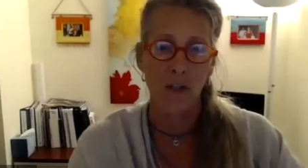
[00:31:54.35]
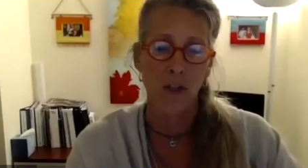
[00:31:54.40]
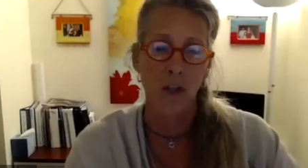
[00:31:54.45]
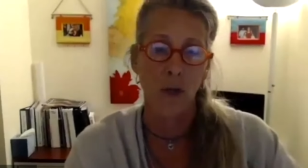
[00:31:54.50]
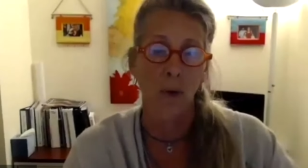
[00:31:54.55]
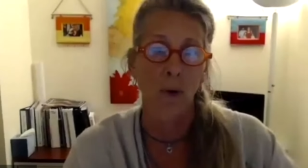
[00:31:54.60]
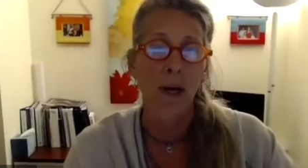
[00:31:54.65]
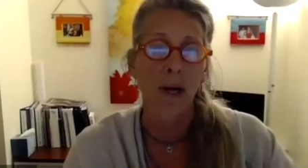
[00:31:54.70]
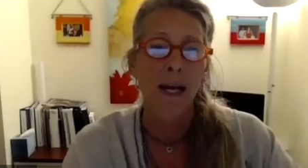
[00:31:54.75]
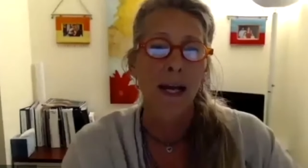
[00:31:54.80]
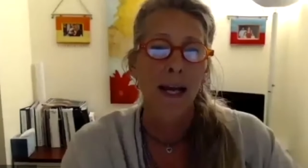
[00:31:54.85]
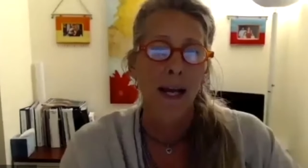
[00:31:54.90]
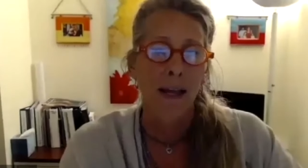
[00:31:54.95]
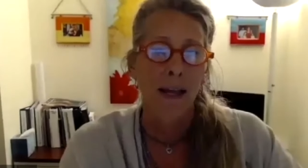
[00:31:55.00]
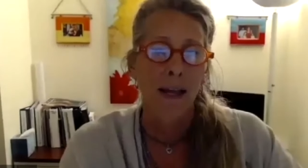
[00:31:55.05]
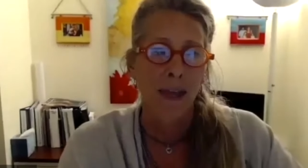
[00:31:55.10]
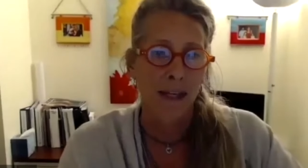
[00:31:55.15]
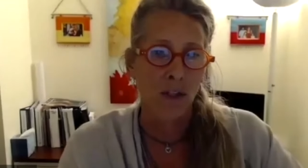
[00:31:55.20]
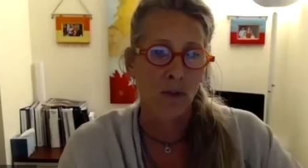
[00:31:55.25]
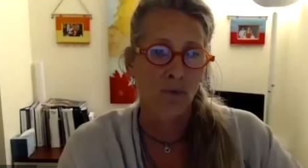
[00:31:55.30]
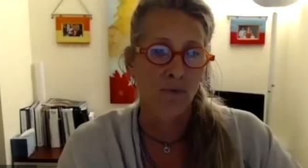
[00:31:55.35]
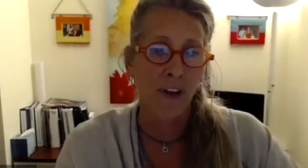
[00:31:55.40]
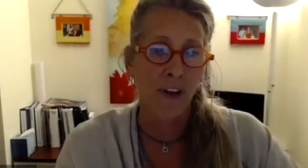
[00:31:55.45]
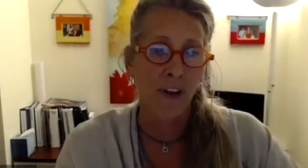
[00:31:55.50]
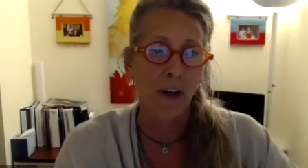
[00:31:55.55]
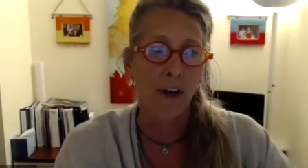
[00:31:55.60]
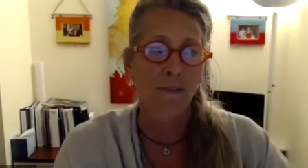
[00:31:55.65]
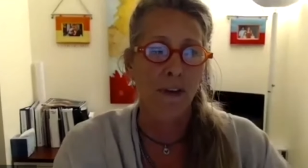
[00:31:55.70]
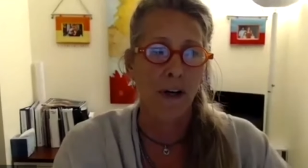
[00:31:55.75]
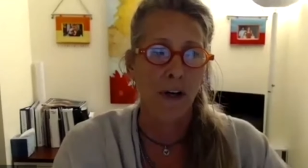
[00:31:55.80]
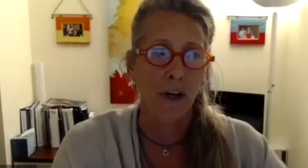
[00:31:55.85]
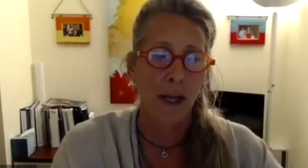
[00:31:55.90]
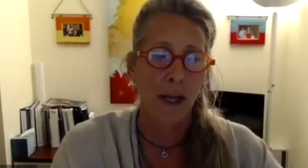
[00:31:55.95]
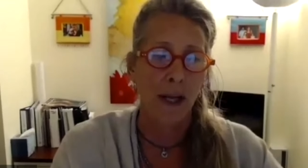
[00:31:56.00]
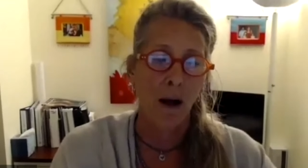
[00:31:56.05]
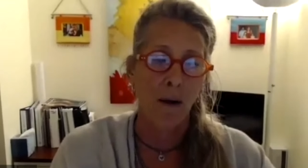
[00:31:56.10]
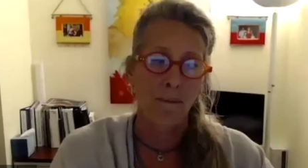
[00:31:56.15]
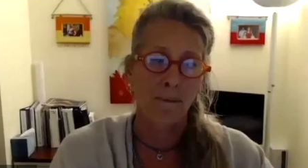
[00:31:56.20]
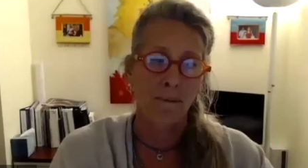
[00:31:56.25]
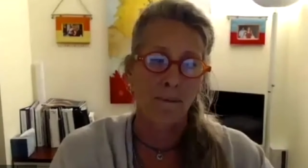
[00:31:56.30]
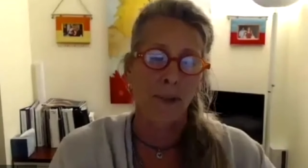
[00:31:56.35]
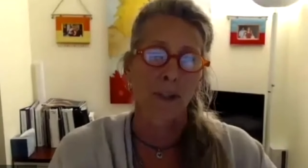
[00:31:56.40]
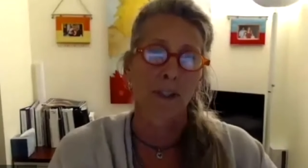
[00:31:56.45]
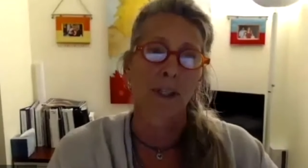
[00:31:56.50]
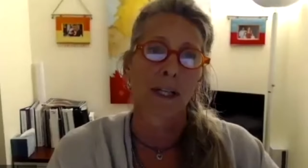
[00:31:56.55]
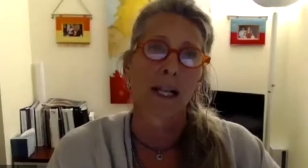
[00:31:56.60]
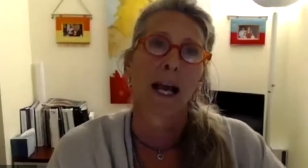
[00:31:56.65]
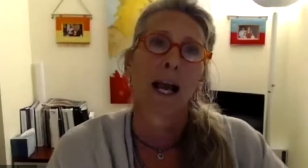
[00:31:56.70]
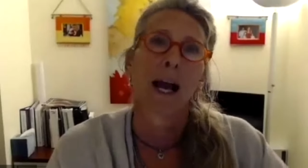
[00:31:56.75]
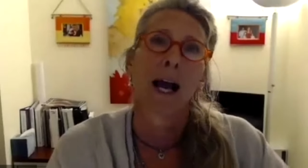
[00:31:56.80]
So that's very, very helpful.